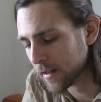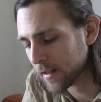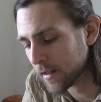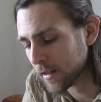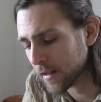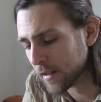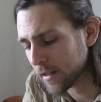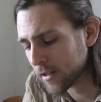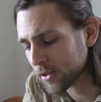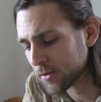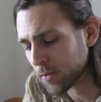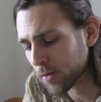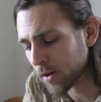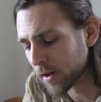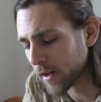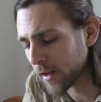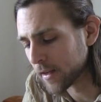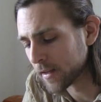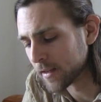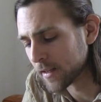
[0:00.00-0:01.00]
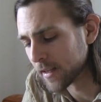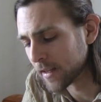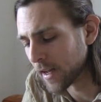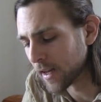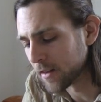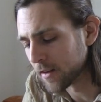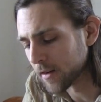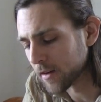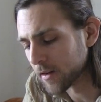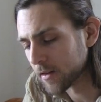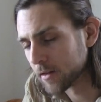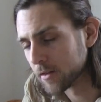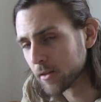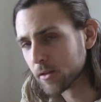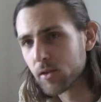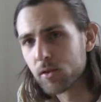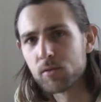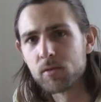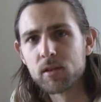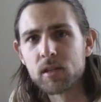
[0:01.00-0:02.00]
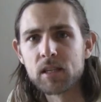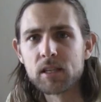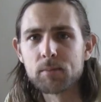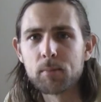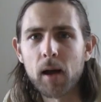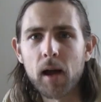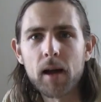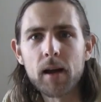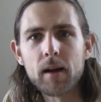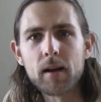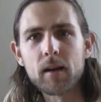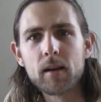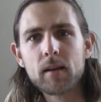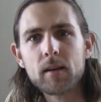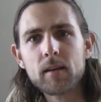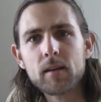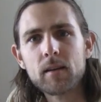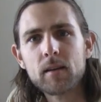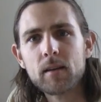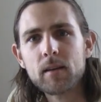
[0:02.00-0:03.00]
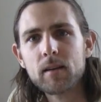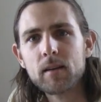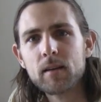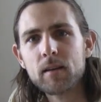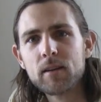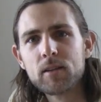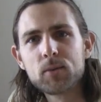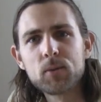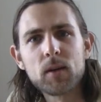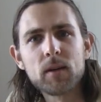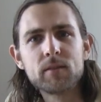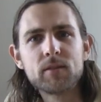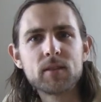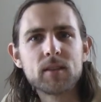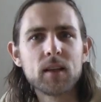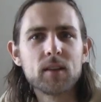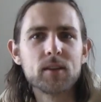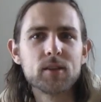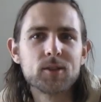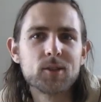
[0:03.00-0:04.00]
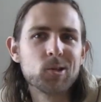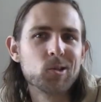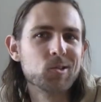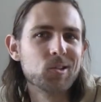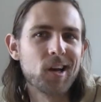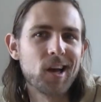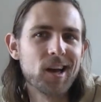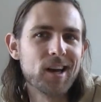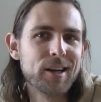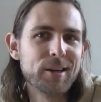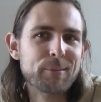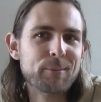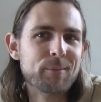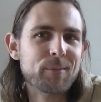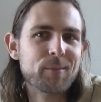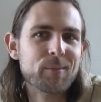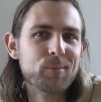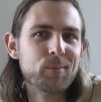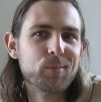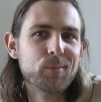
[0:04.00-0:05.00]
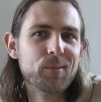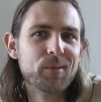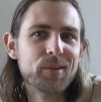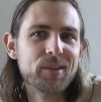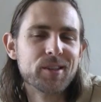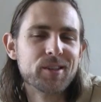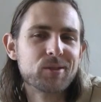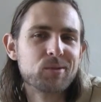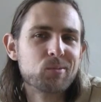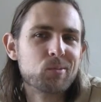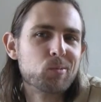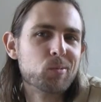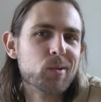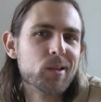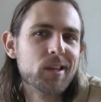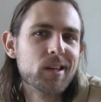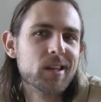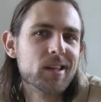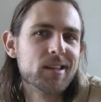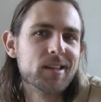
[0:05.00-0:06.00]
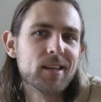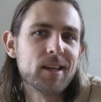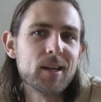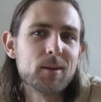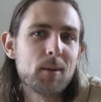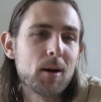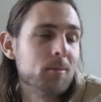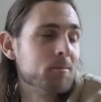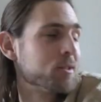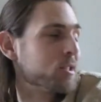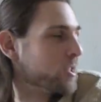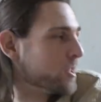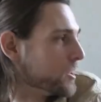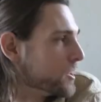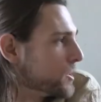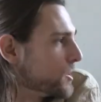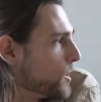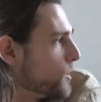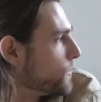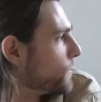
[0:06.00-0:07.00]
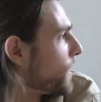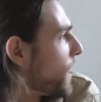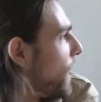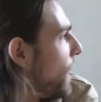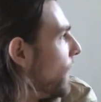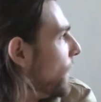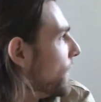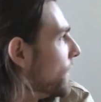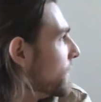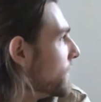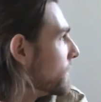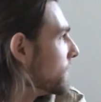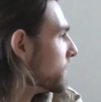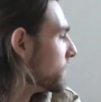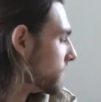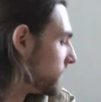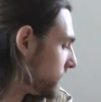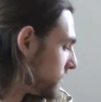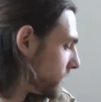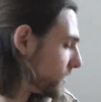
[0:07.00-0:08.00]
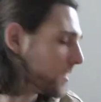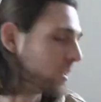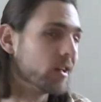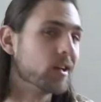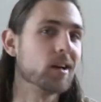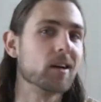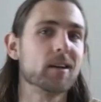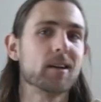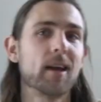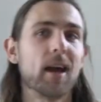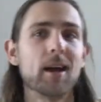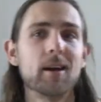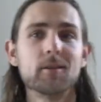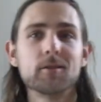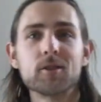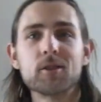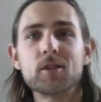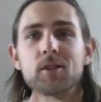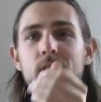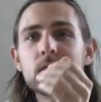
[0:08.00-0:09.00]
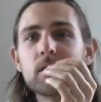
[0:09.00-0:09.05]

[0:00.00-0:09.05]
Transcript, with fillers: it's working together to inspire. That's why I've said this whole time. Is we need a team. I'm still this lone guy sitting on a couch,